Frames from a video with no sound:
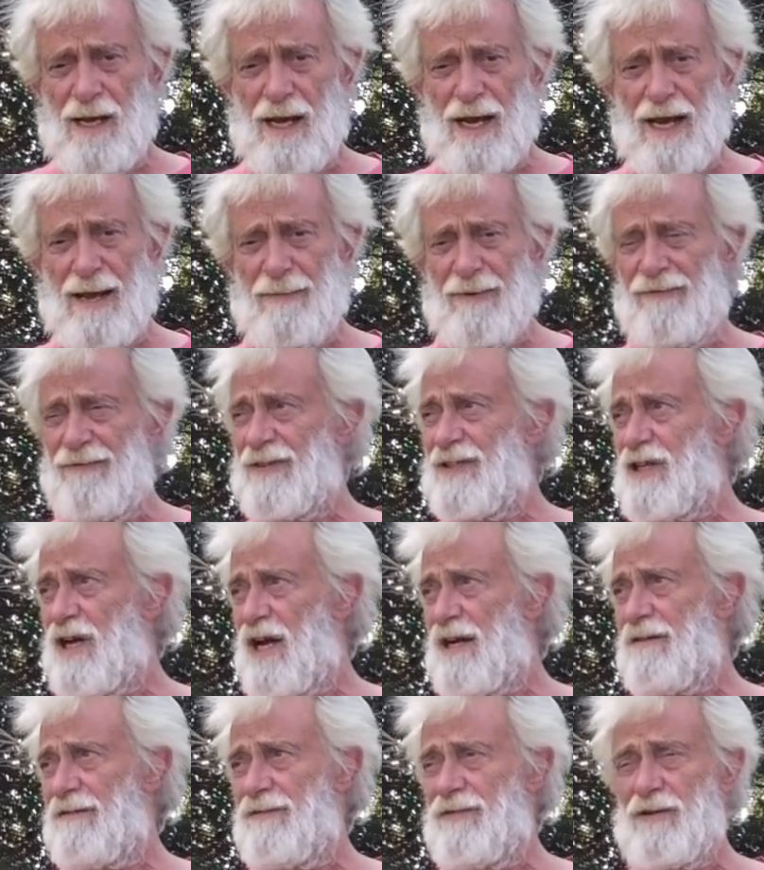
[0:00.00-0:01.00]
I'm a
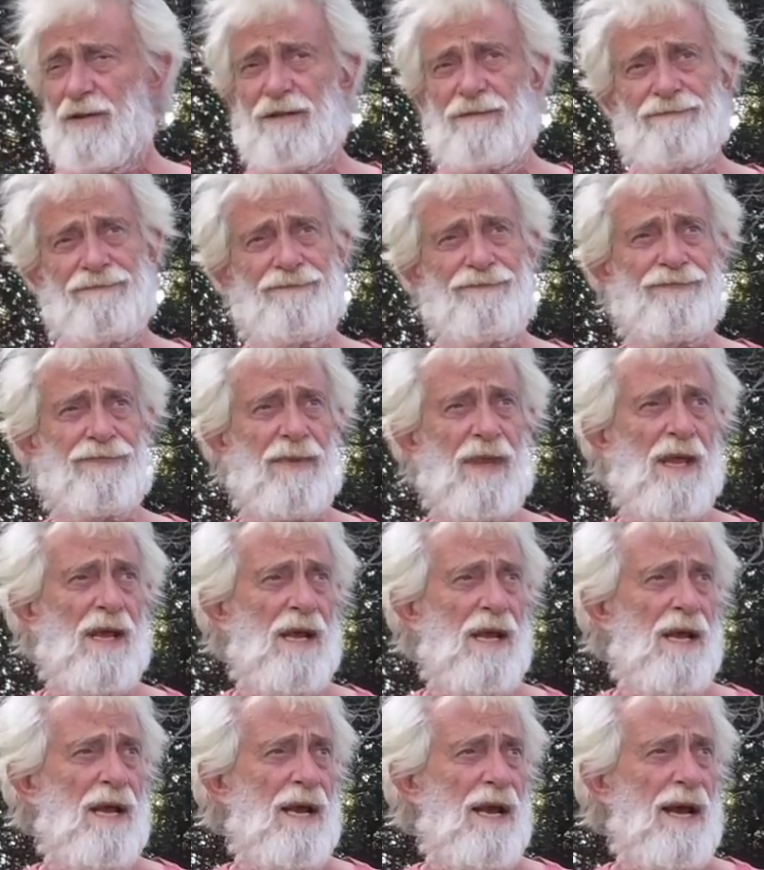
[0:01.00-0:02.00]
photographer.
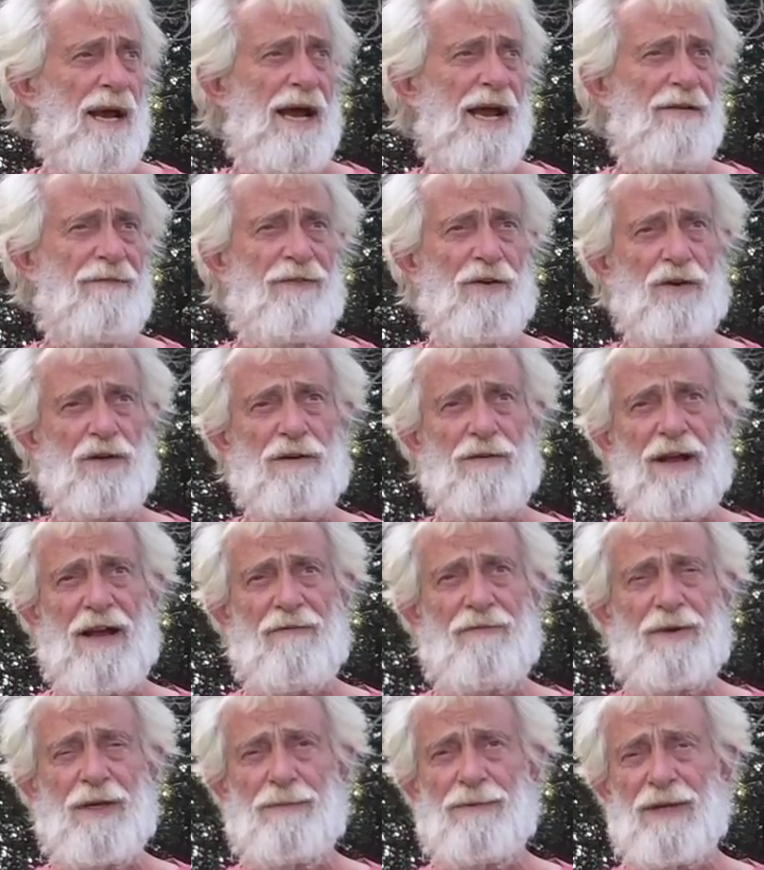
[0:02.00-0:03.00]
I
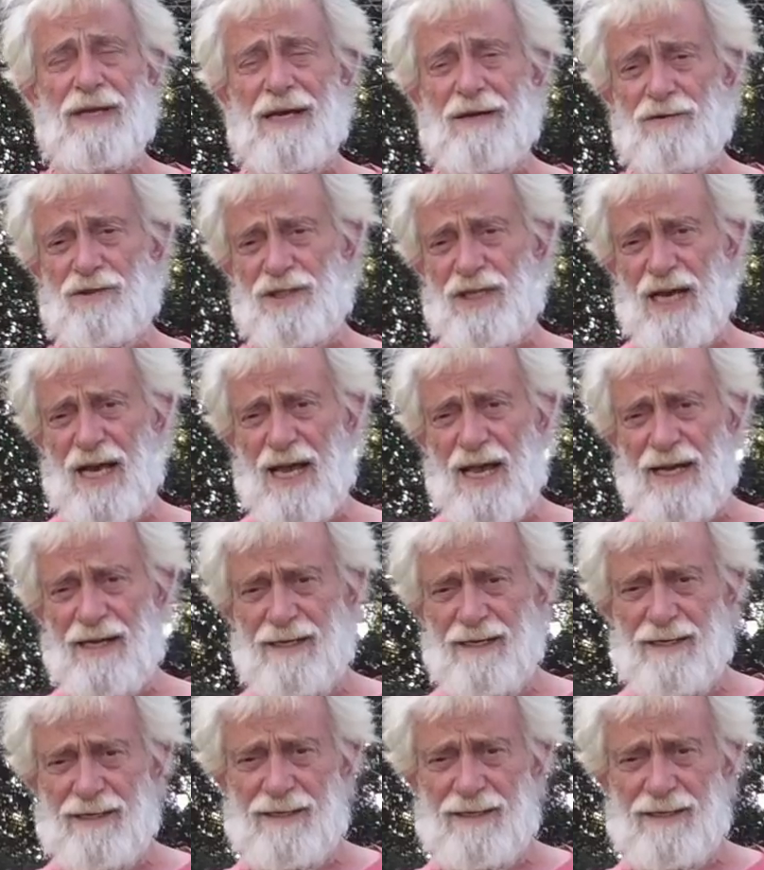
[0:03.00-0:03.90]
photograph people outside.